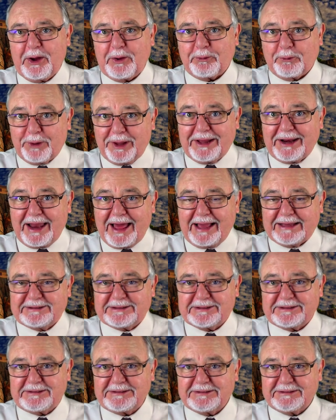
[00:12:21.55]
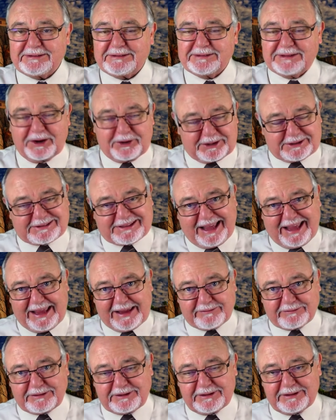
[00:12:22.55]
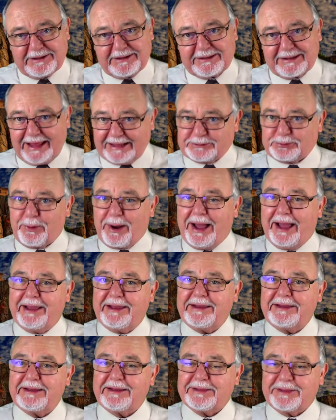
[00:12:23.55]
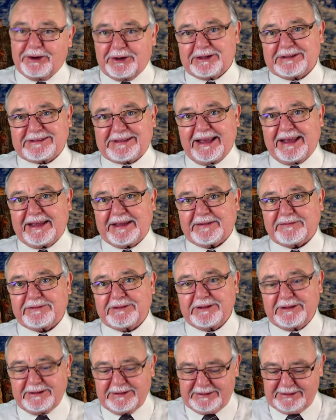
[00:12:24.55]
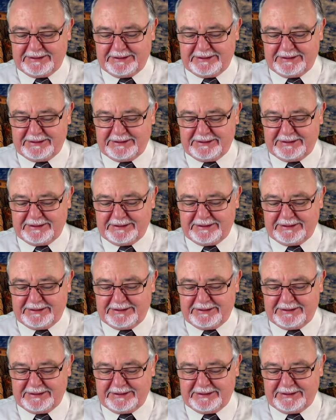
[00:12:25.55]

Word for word: realizes they're deceived. That's why they're deceived.